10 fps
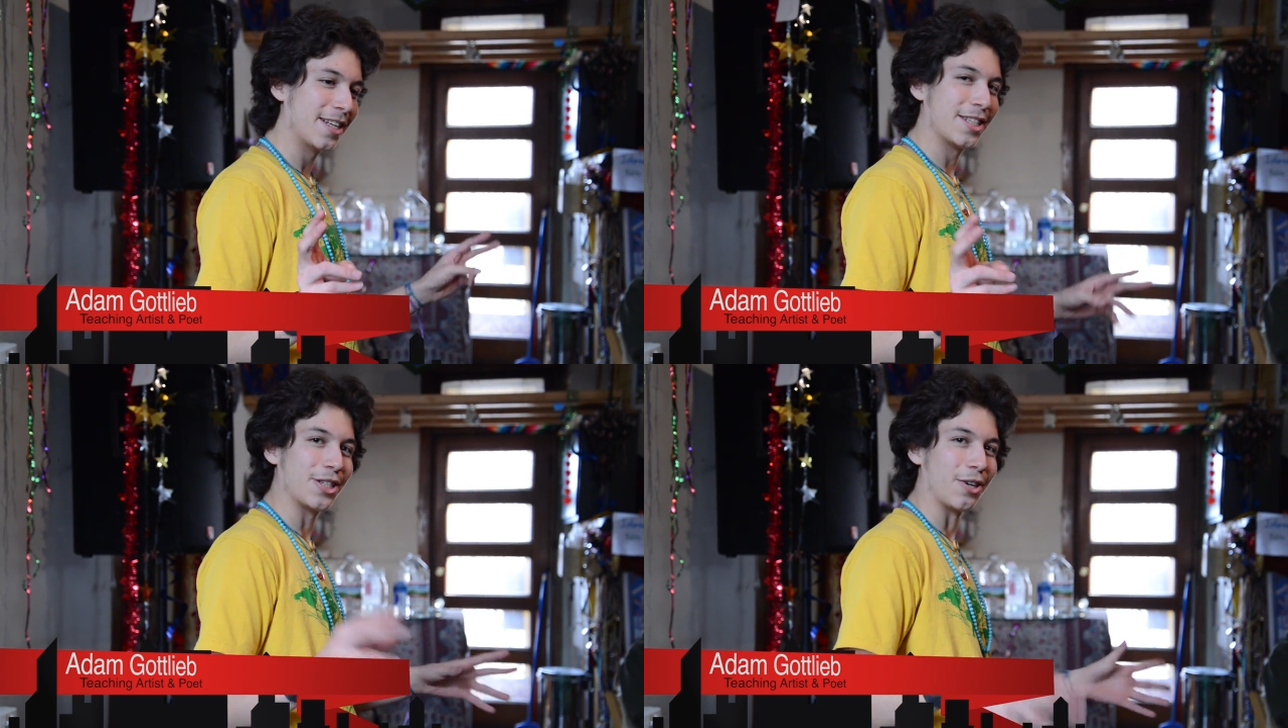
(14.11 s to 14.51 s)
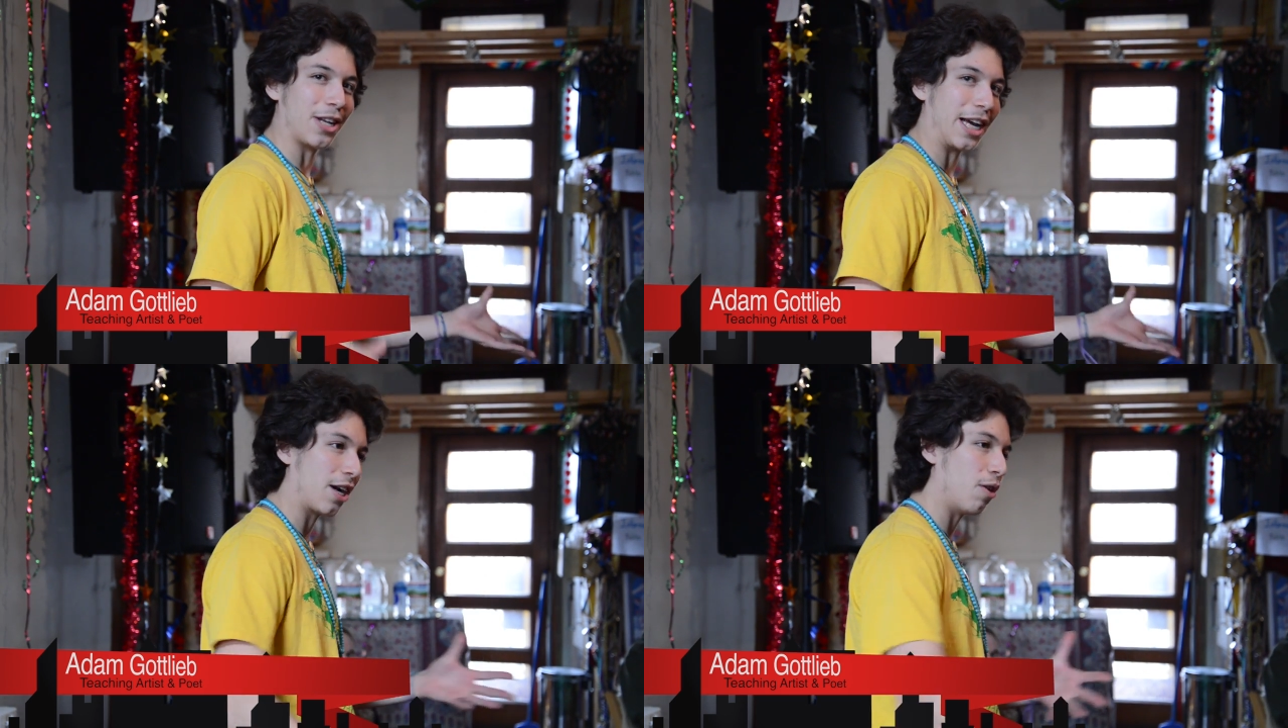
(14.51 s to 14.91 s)
So
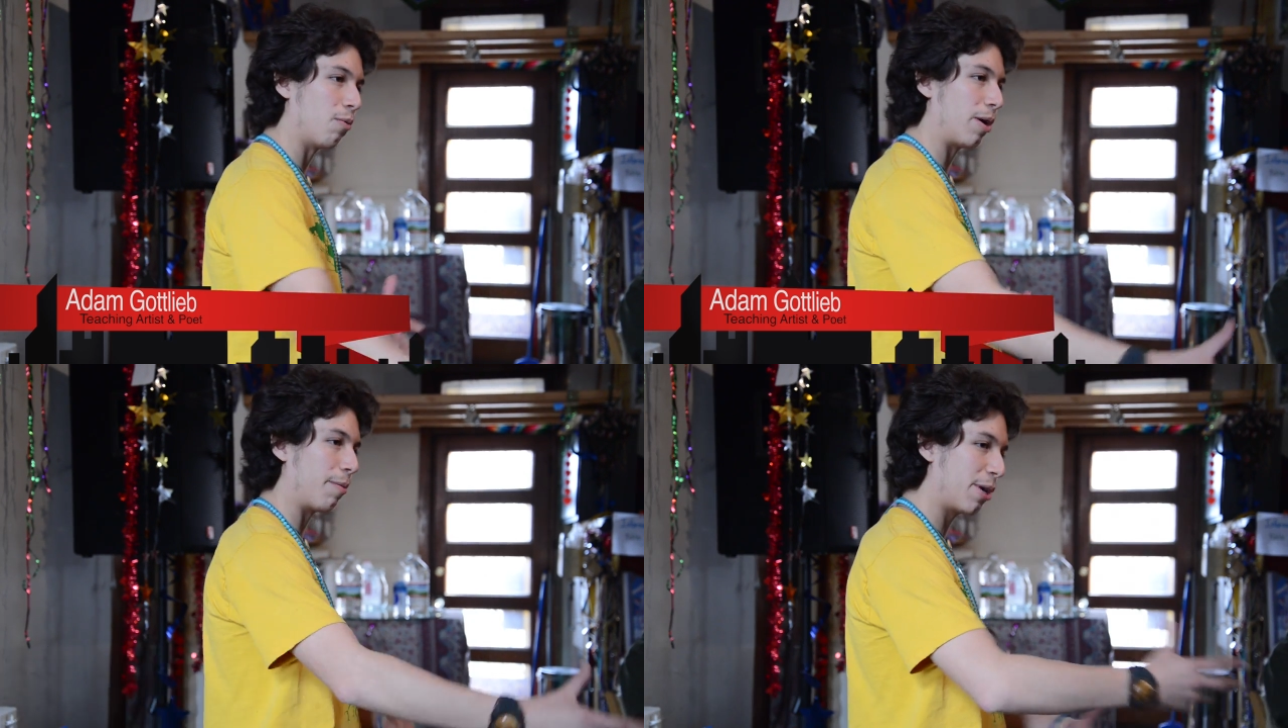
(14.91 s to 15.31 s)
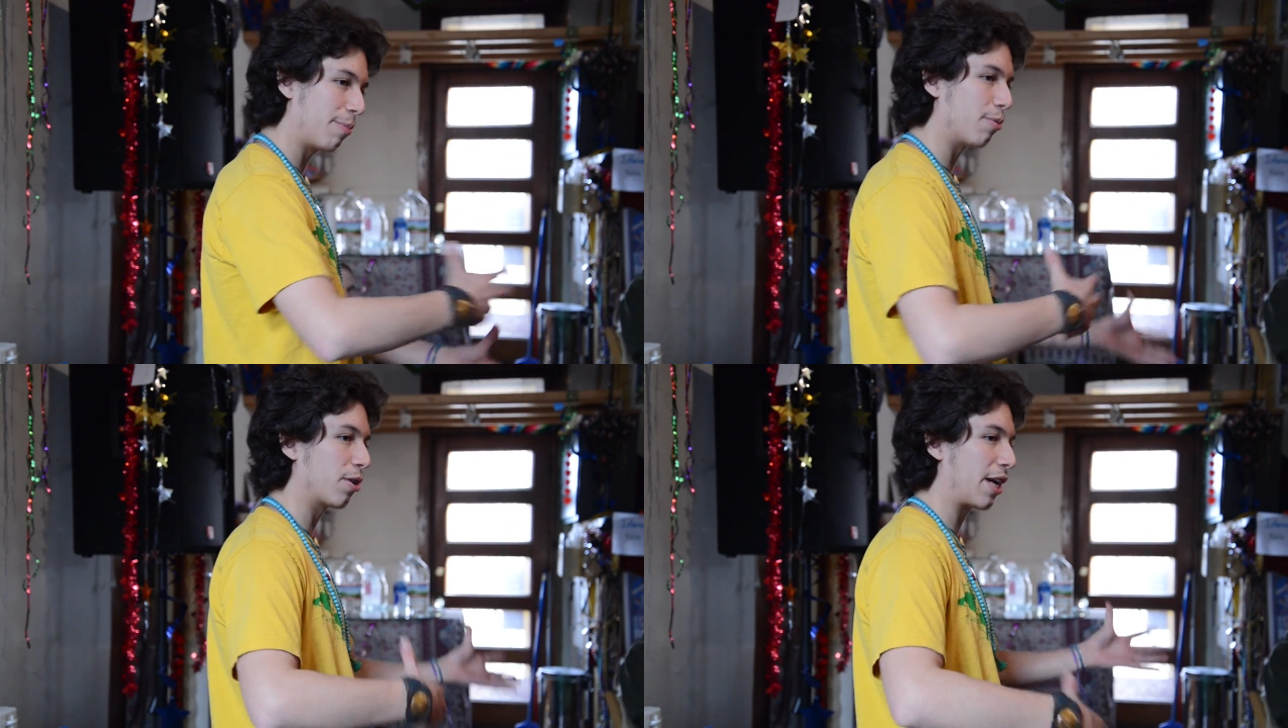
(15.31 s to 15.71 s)
like a way
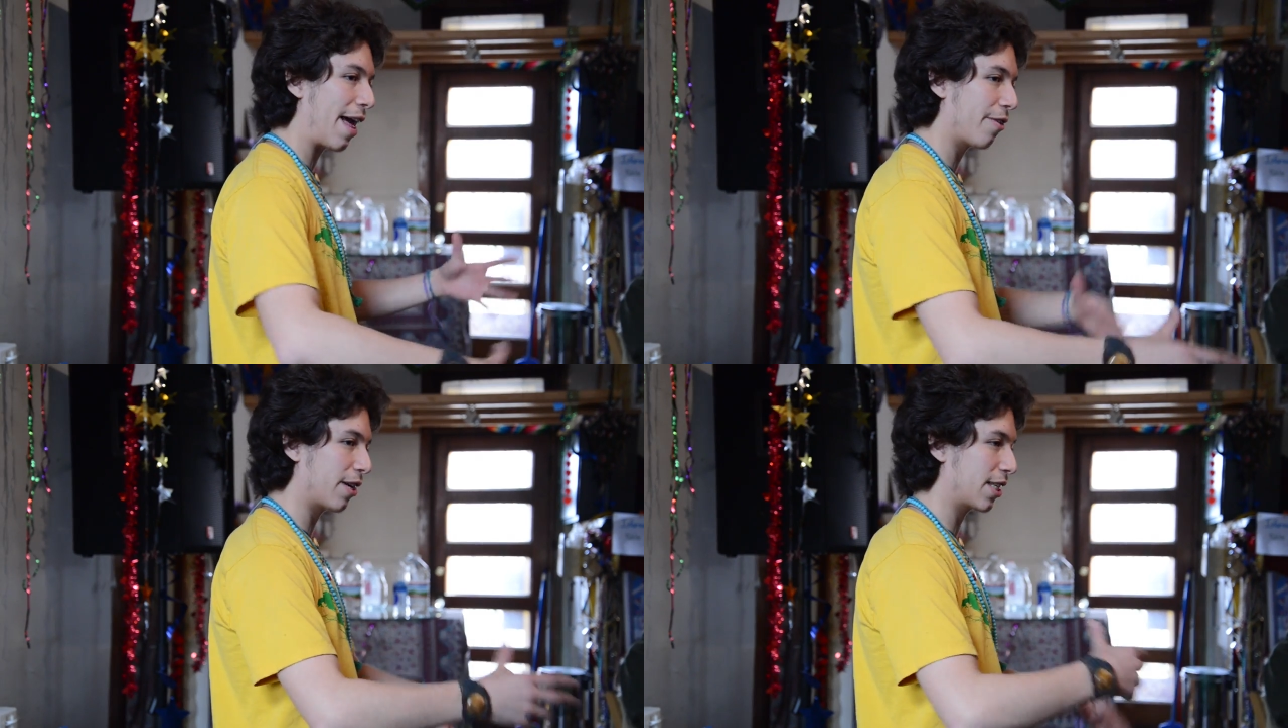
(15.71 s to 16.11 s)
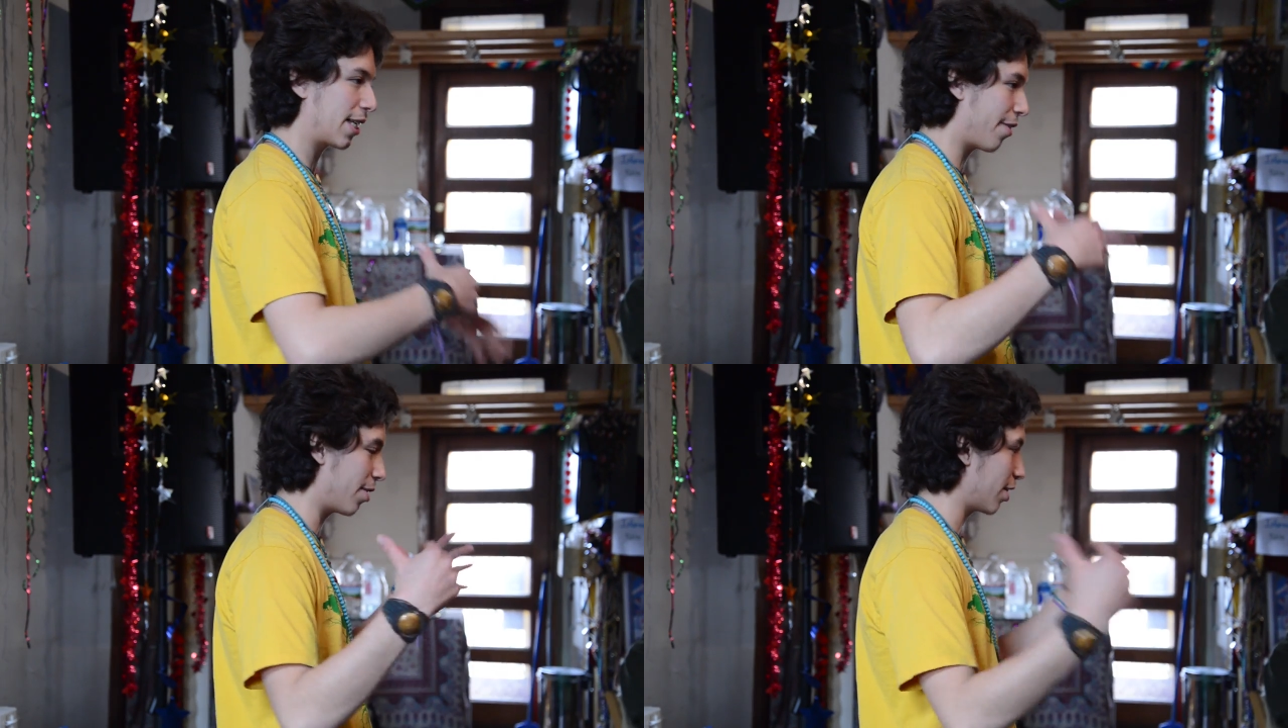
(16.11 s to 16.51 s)
people gathering together